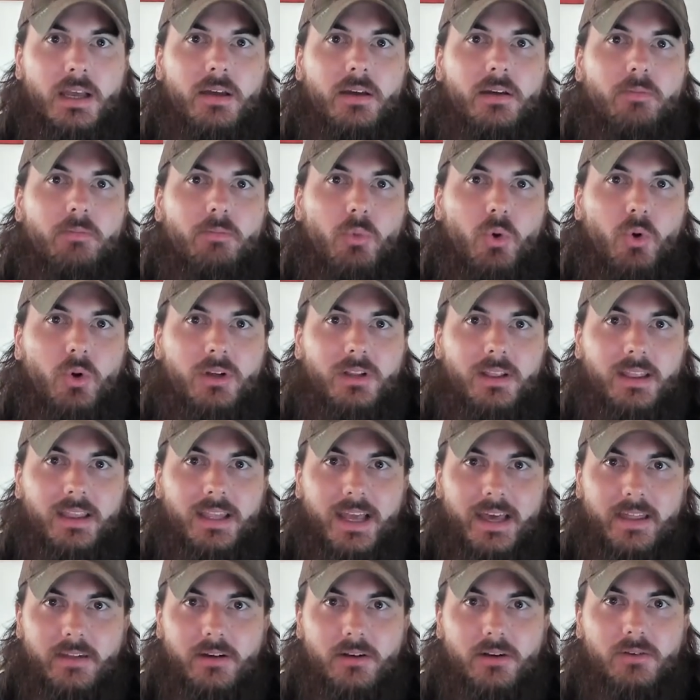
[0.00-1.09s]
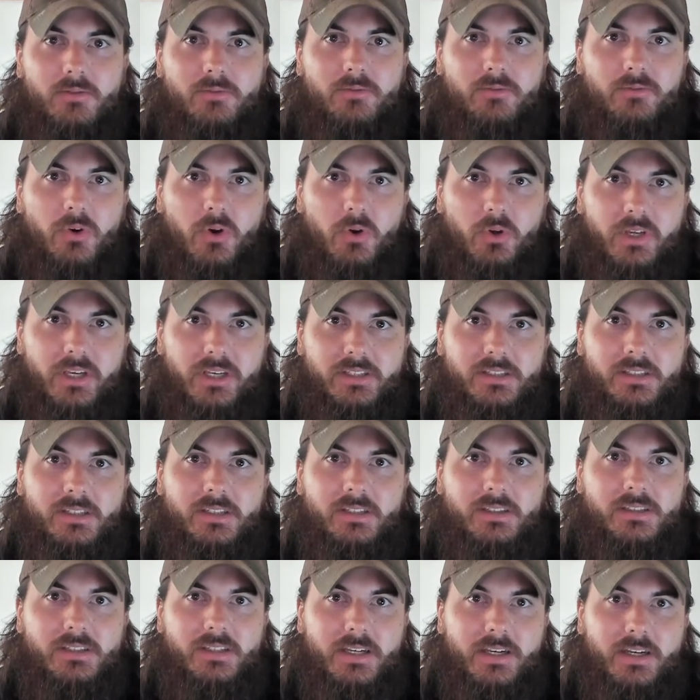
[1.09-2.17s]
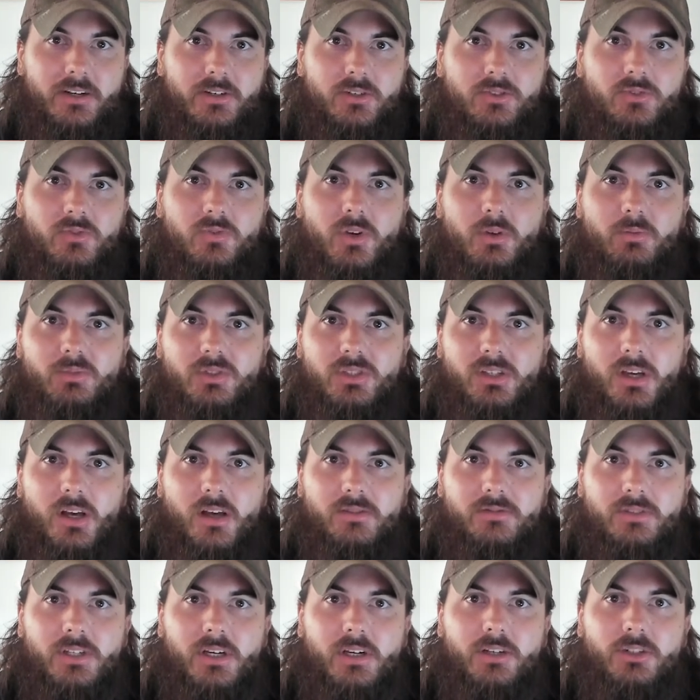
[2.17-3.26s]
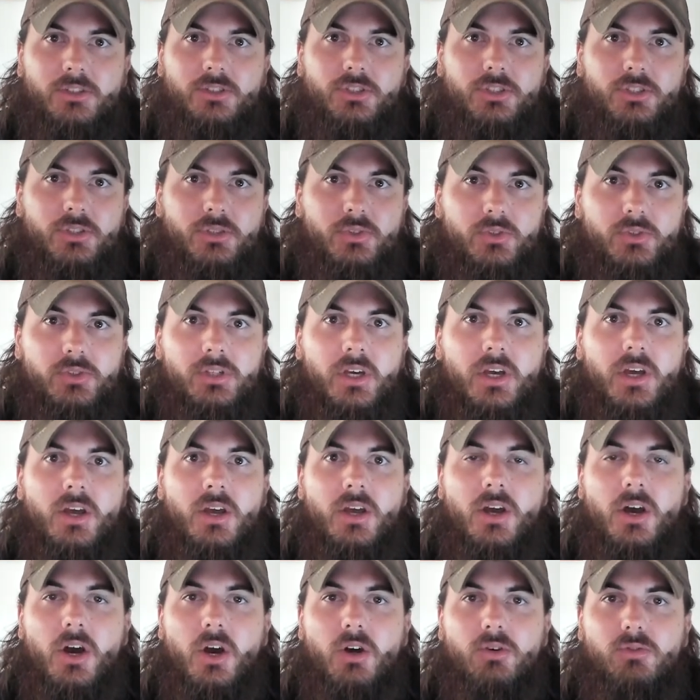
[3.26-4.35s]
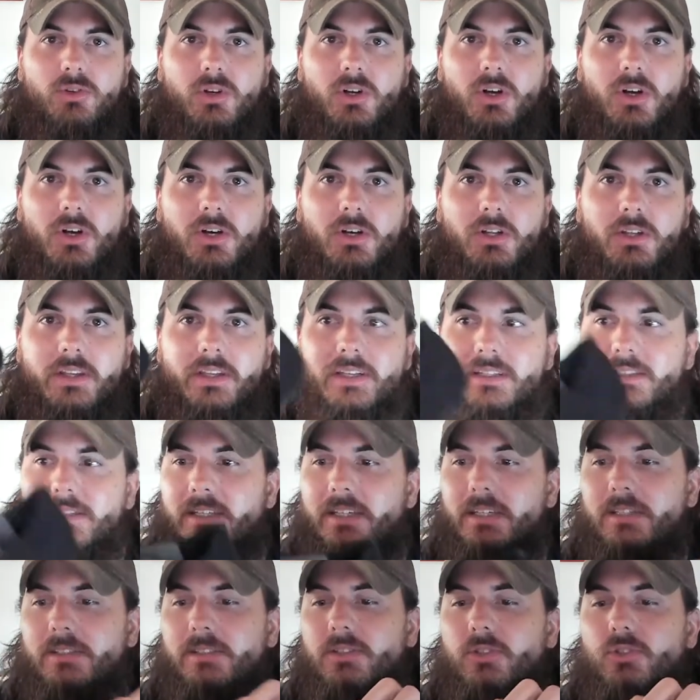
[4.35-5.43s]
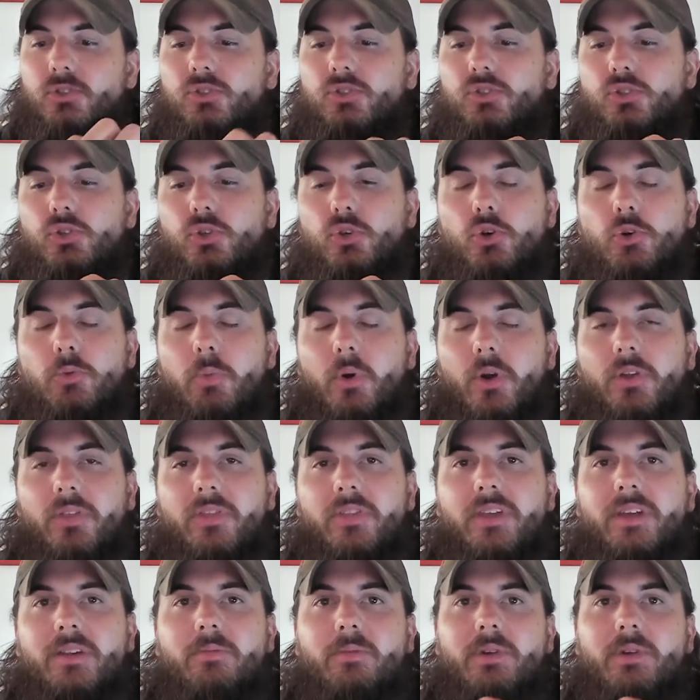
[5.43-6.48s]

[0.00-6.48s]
more leather focused sneakers from Softstar shoes. Overall, this is super thin